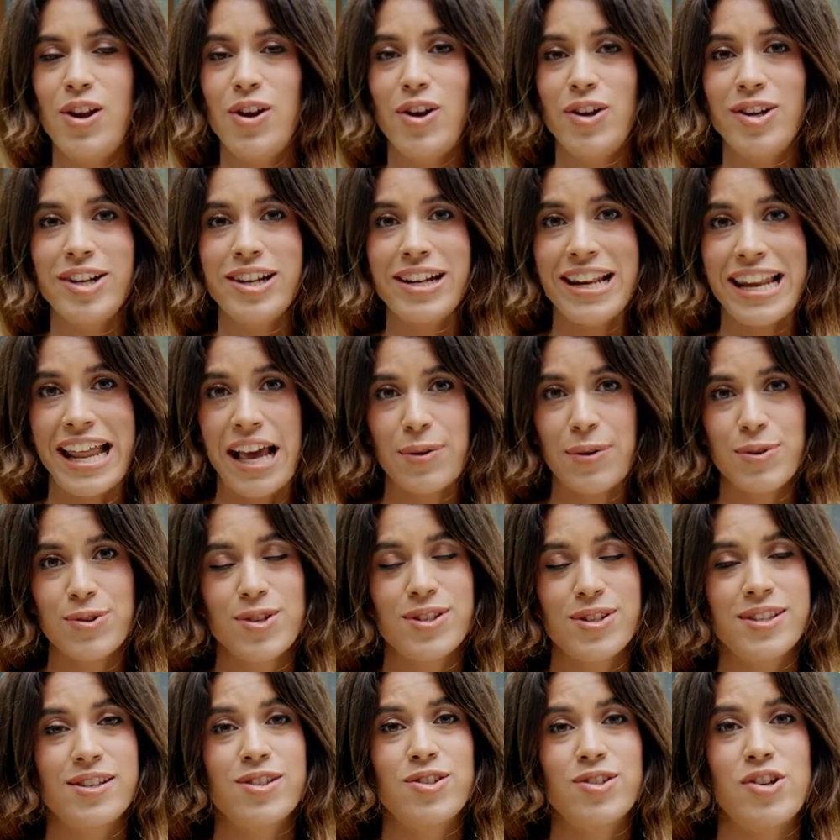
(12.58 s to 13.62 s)
Learning
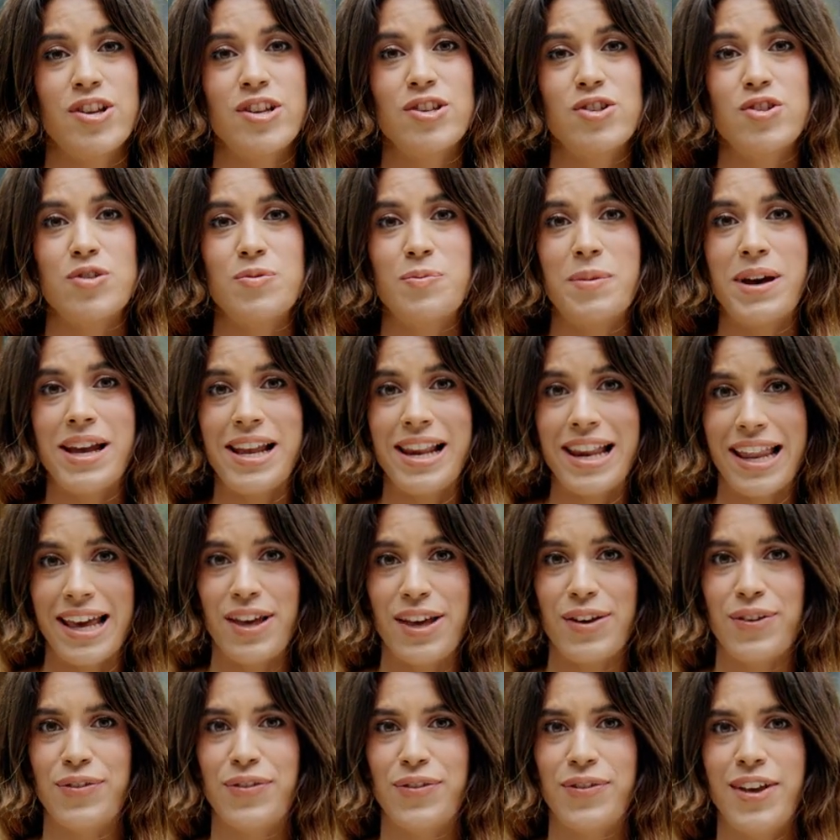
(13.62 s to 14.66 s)
languages has changed my
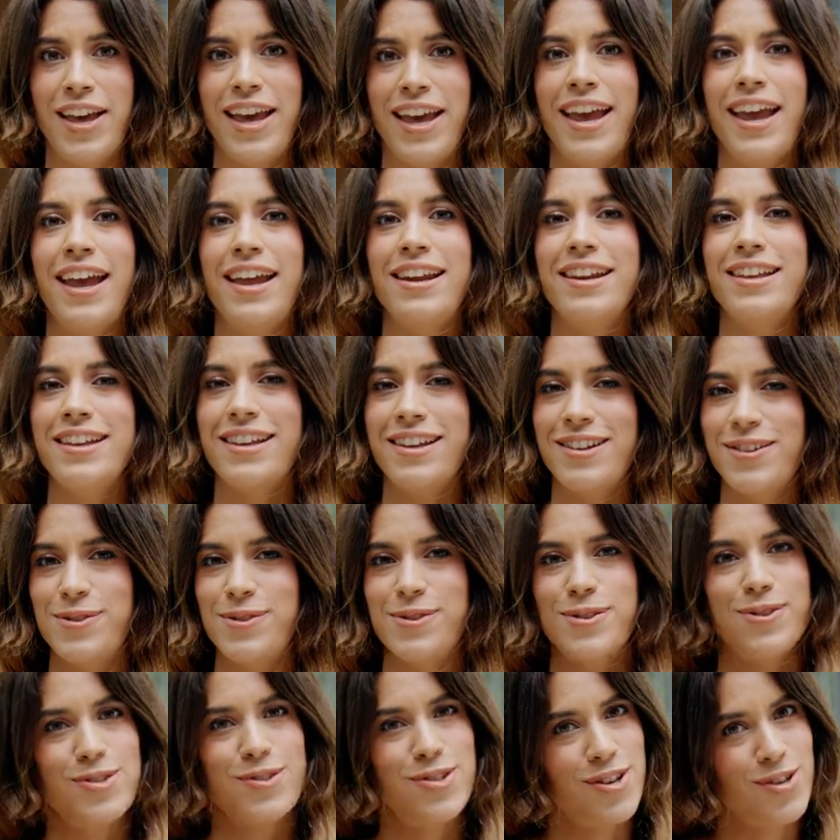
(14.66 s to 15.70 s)
life and it can
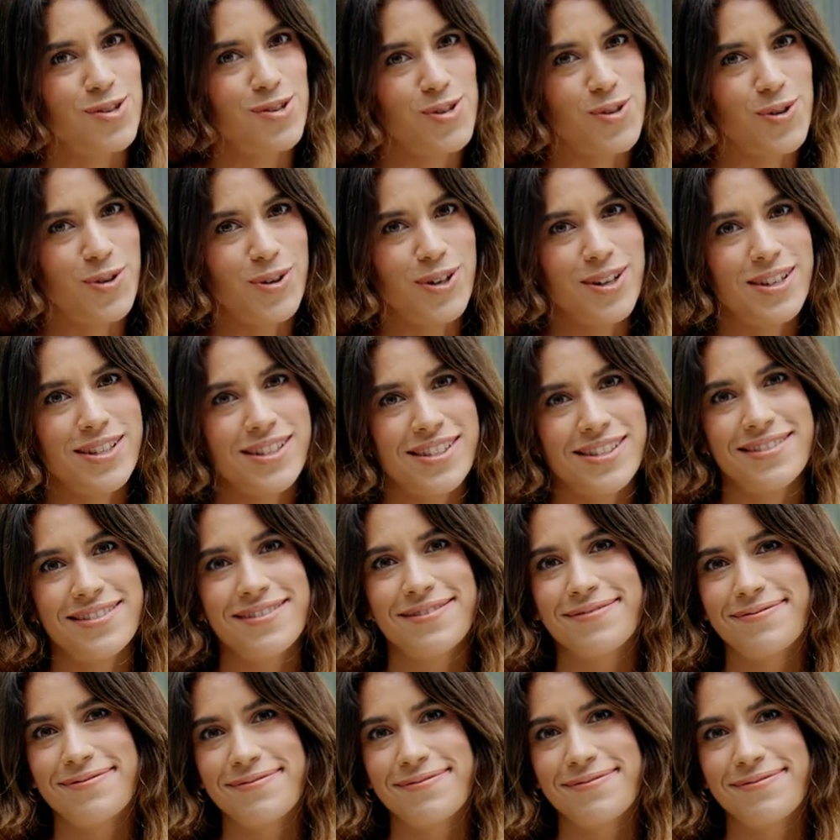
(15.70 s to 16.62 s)
also change yours.